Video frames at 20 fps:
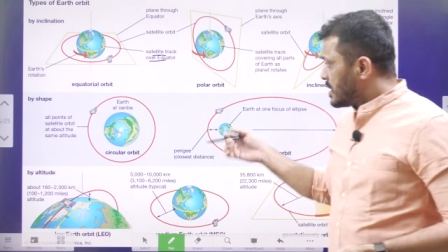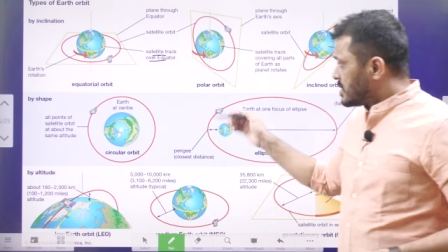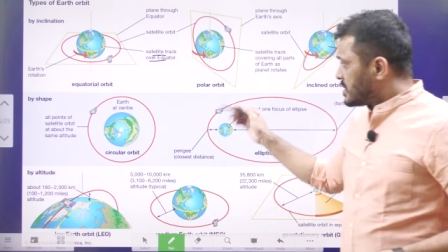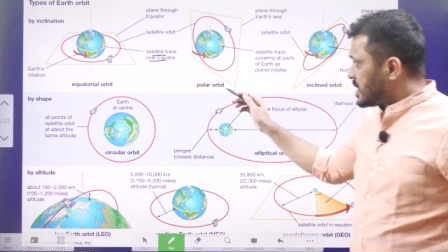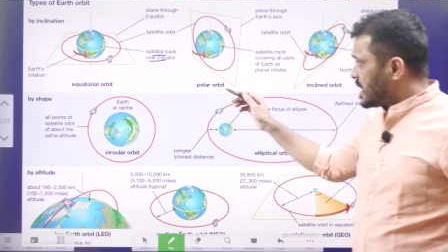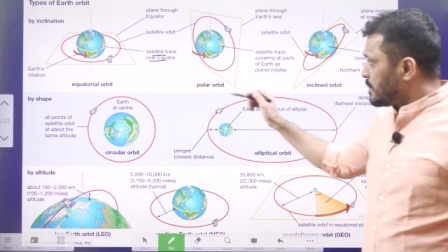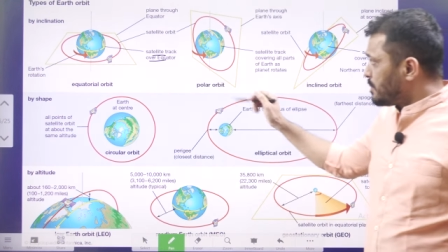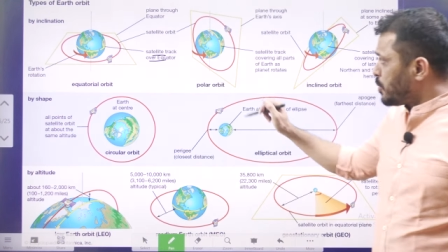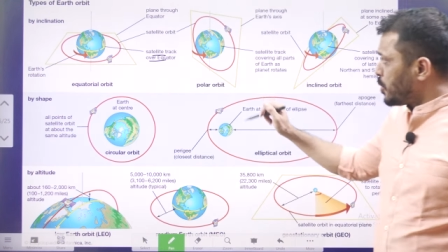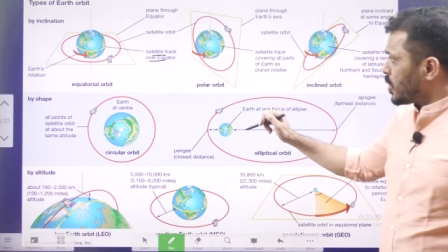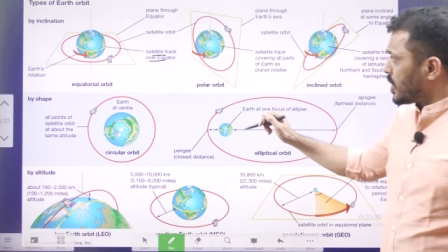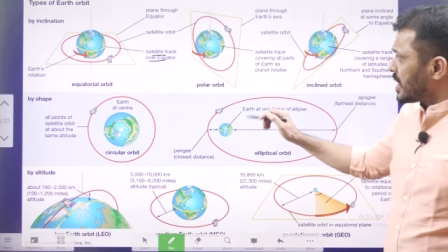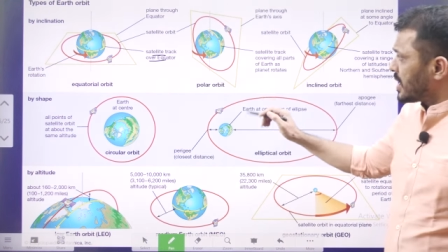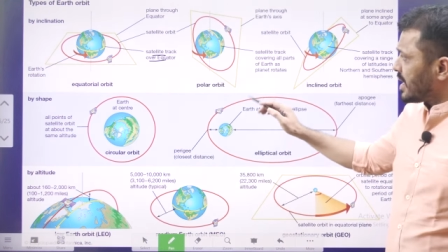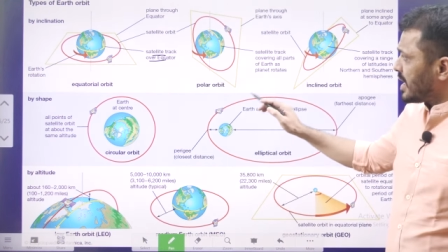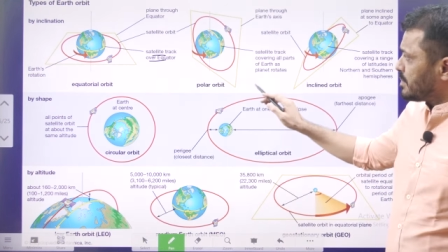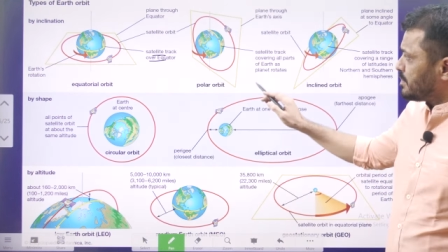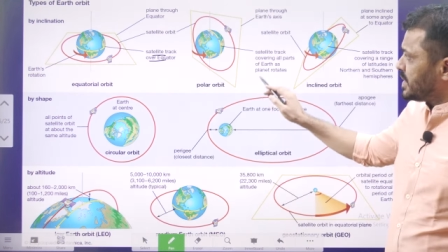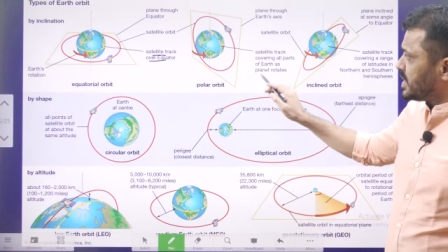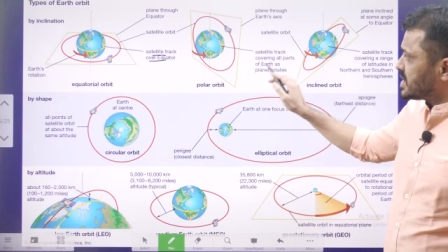Then polar
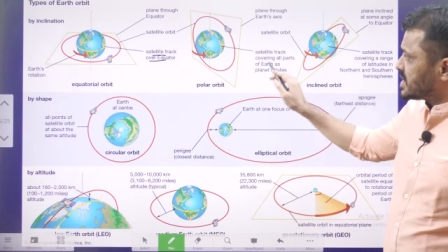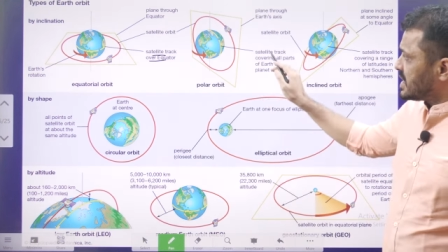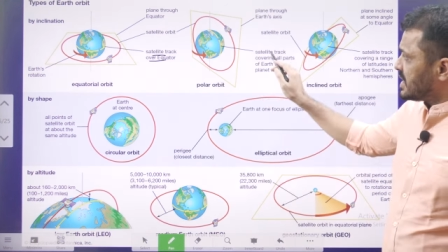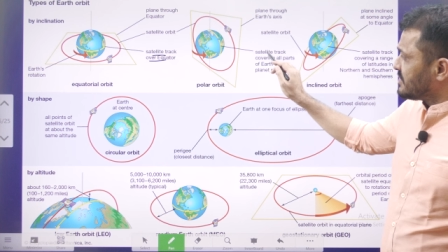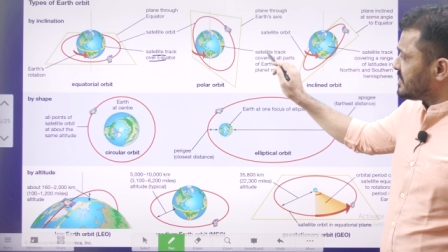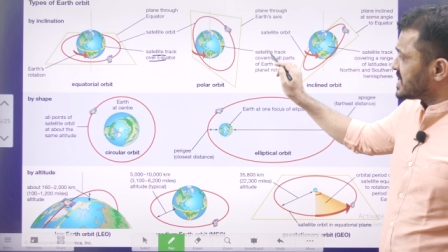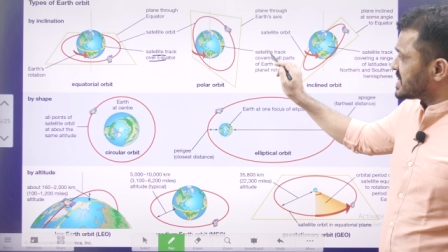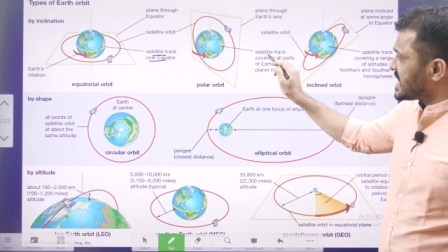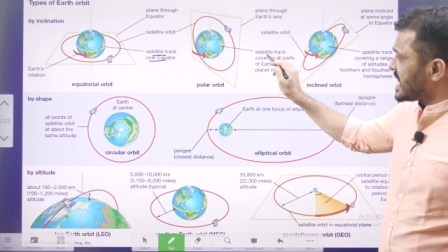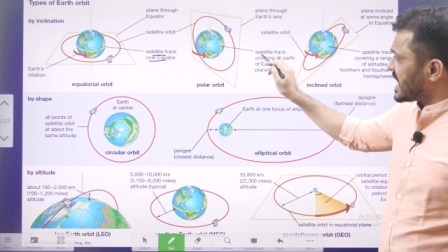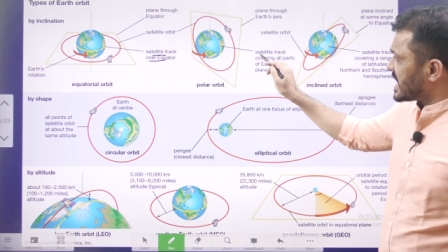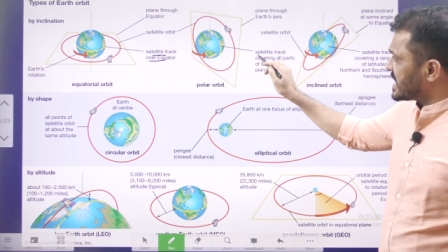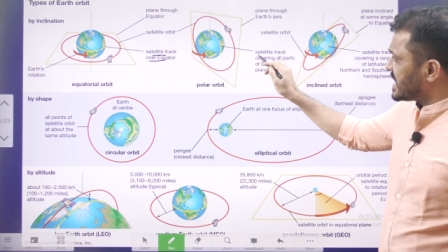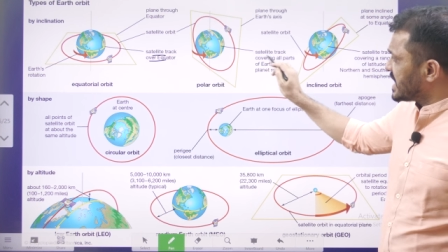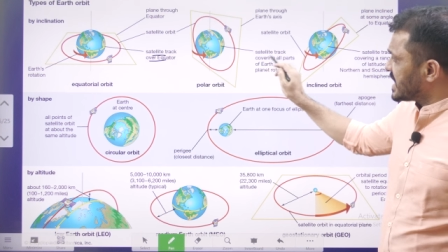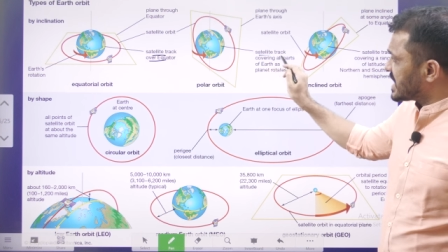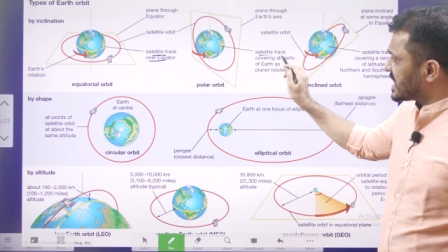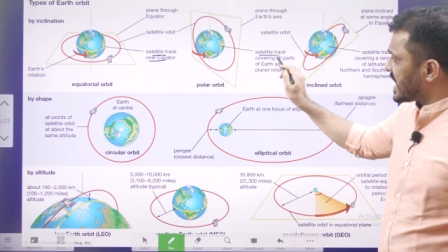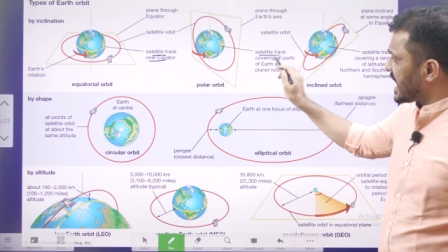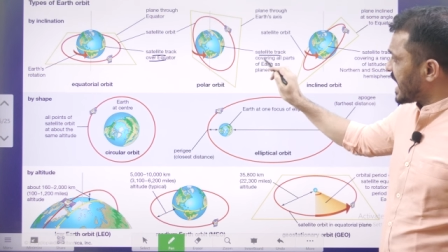orbit. If the
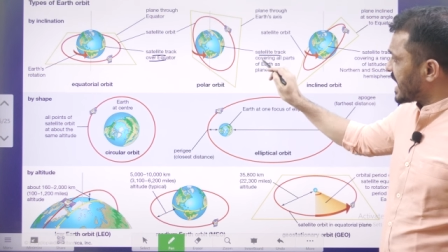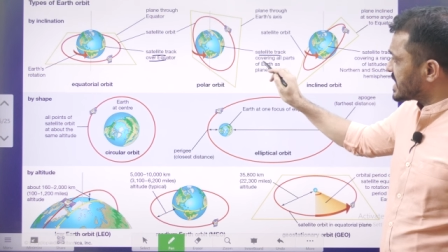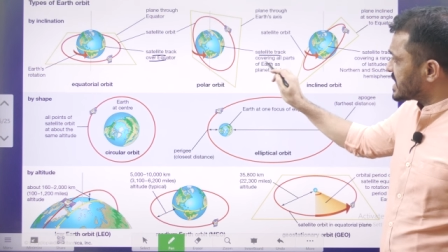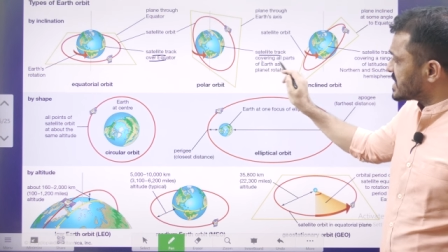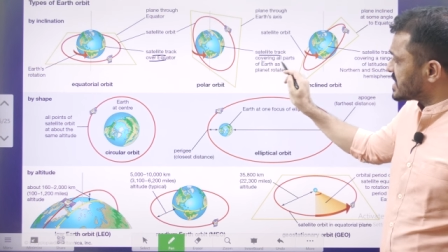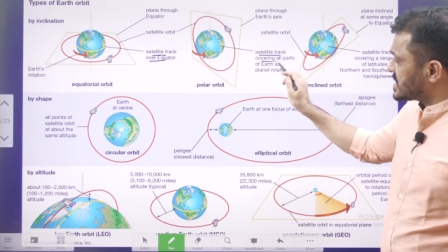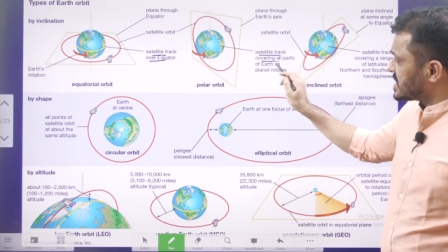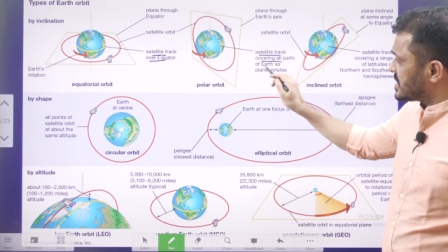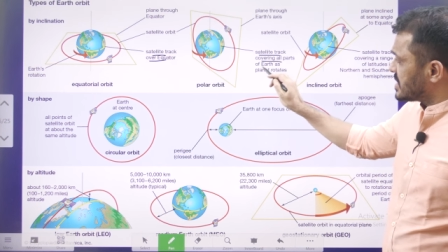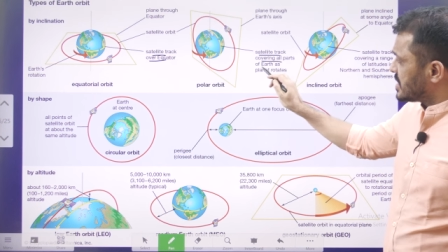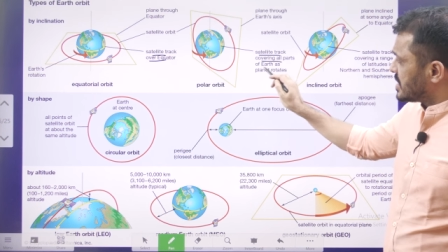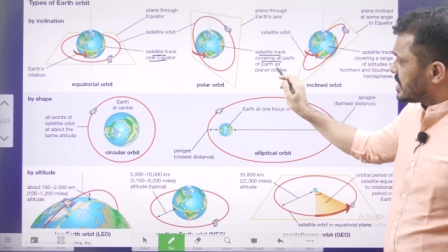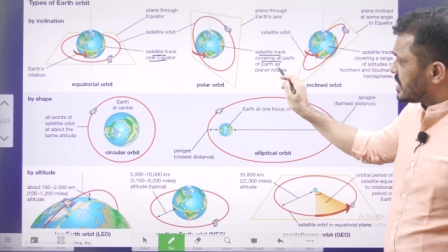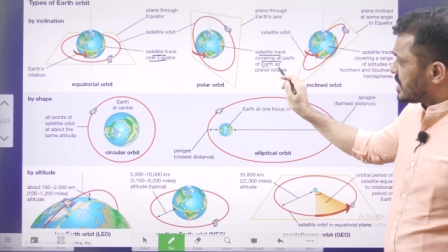satellite tracks